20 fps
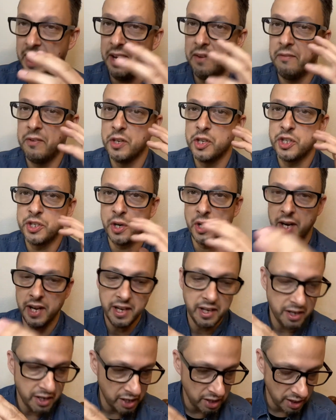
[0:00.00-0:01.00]
if you're
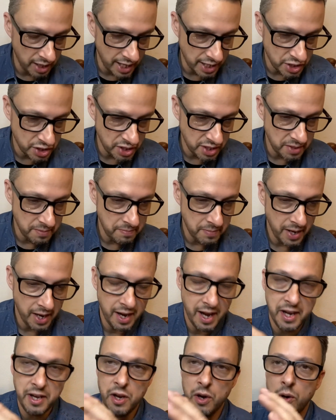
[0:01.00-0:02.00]
starting a collection, and
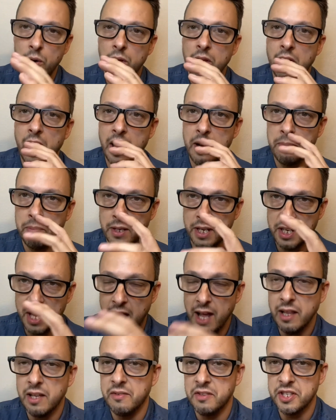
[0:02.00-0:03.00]
I know a lot of places,
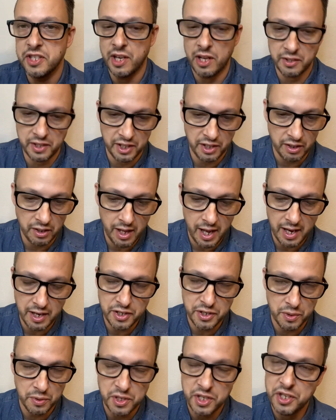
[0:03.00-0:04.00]
I live in South Carolina,
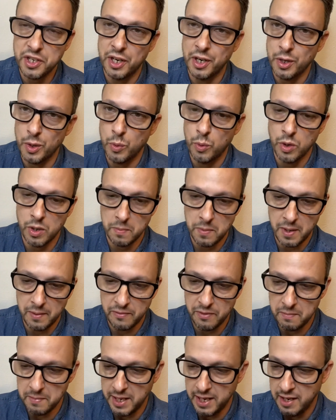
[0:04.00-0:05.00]
so it's starting to warm up
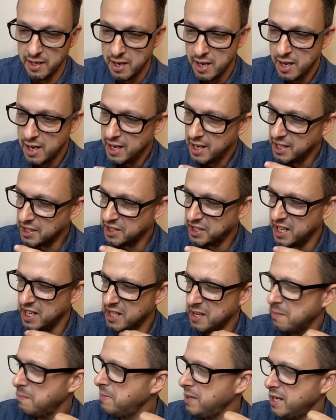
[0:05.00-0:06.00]
for me. It's
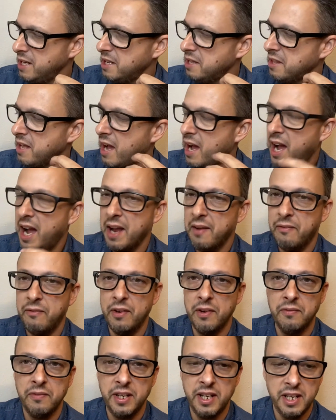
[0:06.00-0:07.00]
getting to be in the high
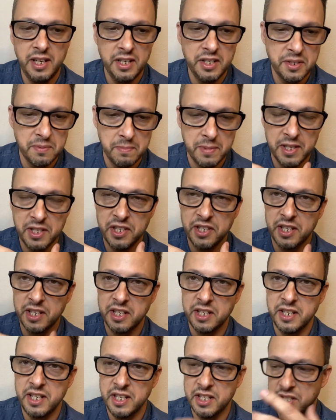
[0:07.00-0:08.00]
50s, mid
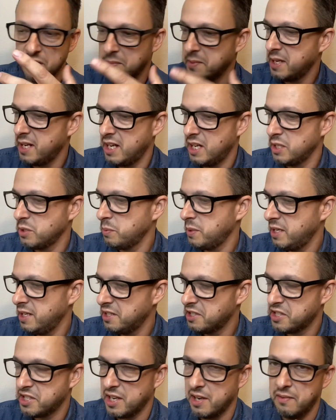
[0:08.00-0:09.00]
60s. Sometimes we
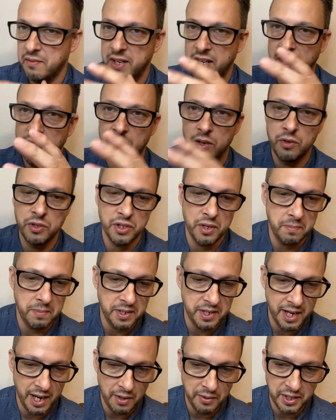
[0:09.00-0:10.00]
hit 70. It goes up
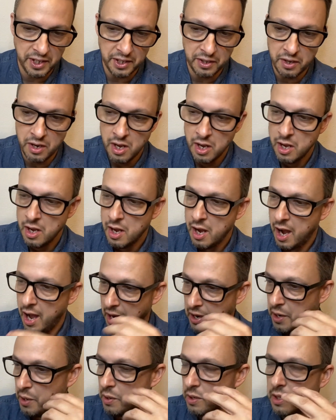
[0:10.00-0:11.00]
and down here. I
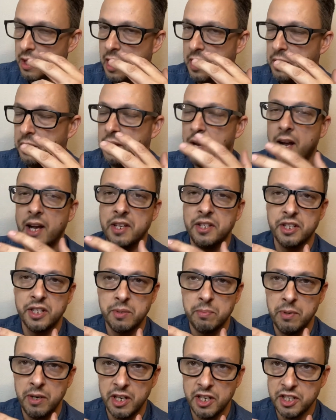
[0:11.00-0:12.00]
know a lot of you guys
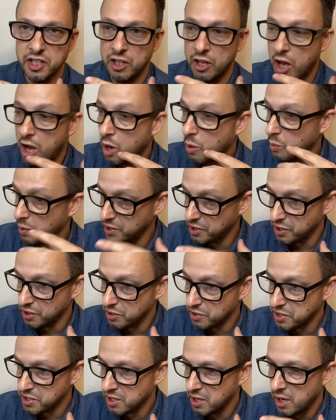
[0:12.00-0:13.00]
experience long
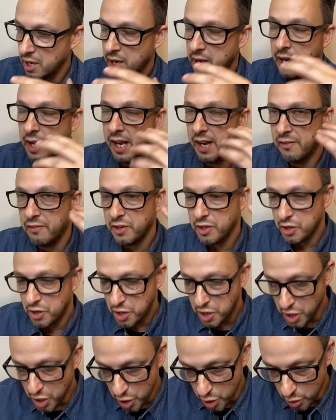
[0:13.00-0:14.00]
winters. If you're
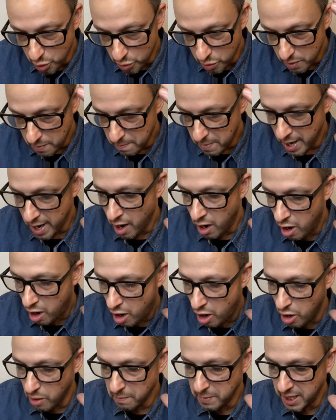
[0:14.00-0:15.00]
new, by
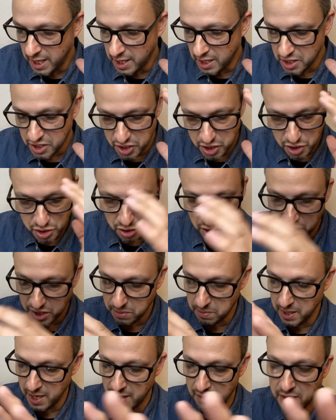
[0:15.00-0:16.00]
all means,
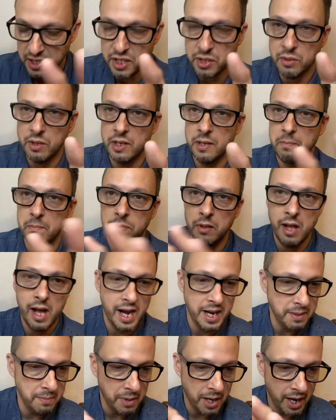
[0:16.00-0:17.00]
trust me on this one,
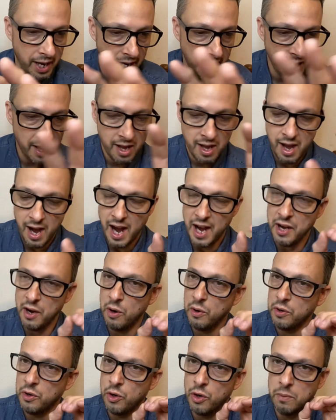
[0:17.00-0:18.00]
blind buy. I
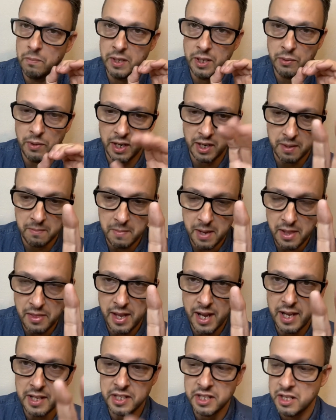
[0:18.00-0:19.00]
don't normally recommend
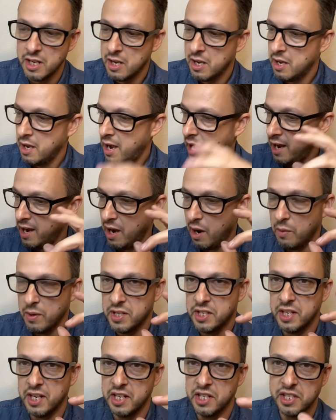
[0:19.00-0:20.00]
that. I
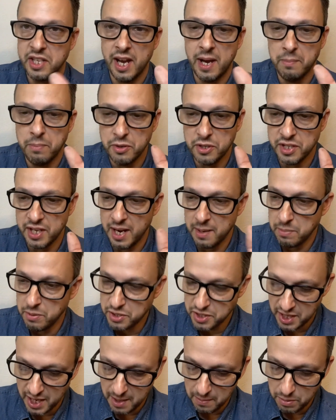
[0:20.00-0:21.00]
always say sample, sample,
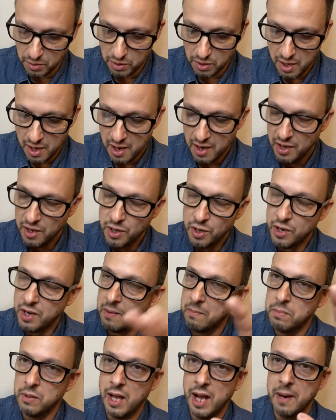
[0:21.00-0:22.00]
sample. You
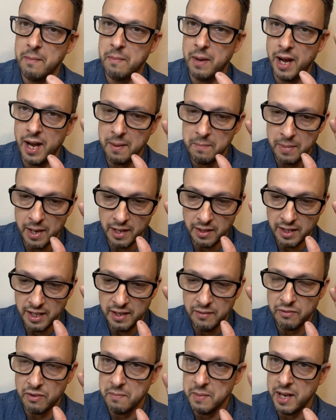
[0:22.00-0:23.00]
can blind buy
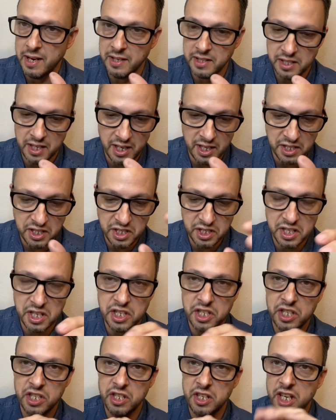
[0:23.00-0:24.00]
Bentley for men intense.
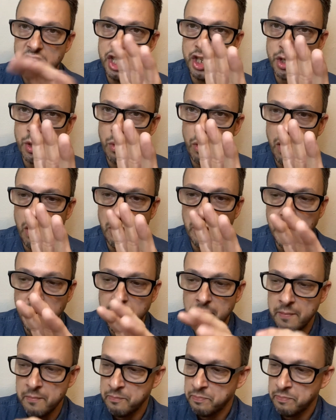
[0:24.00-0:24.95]
This is niche quality.